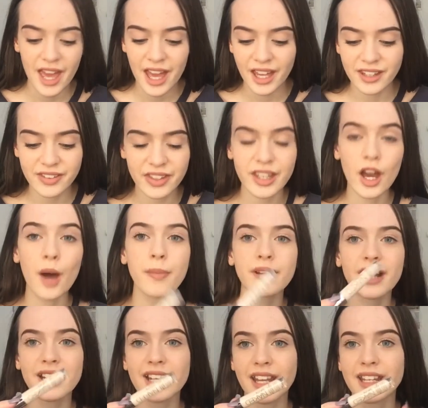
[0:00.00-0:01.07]
It's the Urban
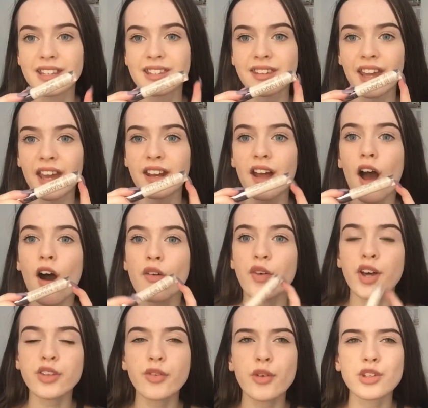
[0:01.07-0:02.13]
Decay Naked Skin.
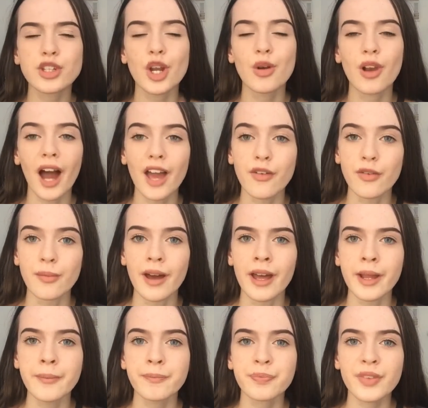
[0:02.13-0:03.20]
First of all, it's too light for
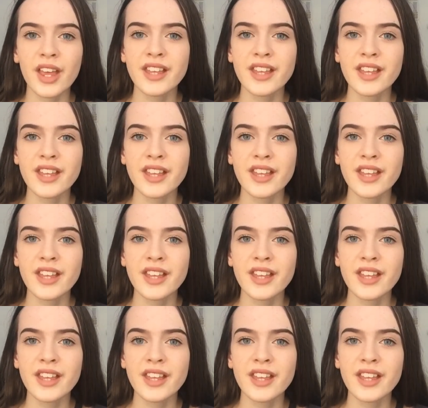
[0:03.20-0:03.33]
me.